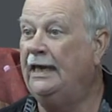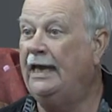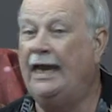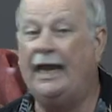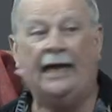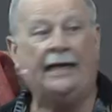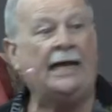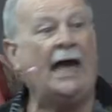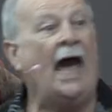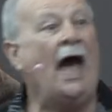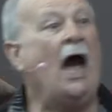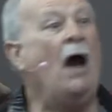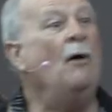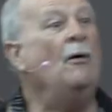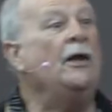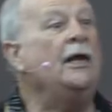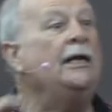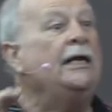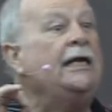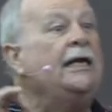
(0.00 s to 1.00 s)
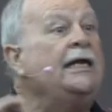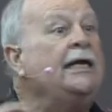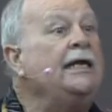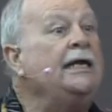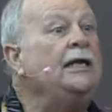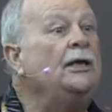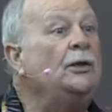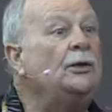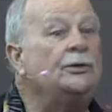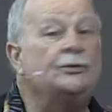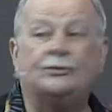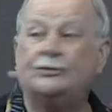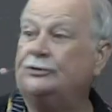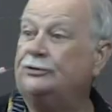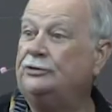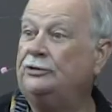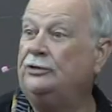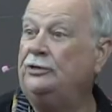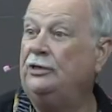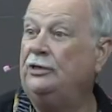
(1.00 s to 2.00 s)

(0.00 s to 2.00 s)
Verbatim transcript: and how it heals,